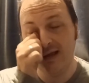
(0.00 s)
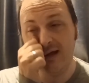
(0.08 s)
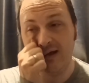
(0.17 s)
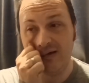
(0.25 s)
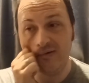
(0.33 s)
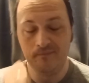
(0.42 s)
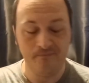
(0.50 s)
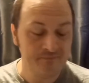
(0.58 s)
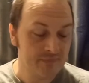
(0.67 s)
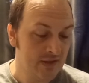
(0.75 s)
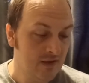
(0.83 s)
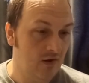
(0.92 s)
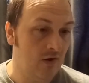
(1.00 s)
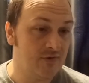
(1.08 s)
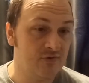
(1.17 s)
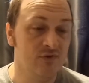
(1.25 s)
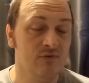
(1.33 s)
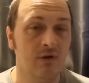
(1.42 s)
Um, I
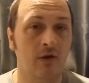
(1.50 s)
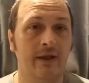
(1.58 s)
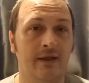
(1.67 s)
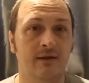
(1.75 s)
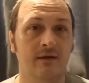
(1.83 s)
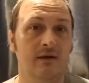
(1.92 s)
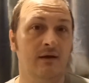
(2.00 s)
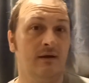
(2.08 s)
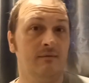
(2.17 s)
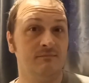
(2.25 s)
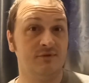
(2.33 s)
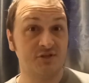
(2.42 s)
do like um,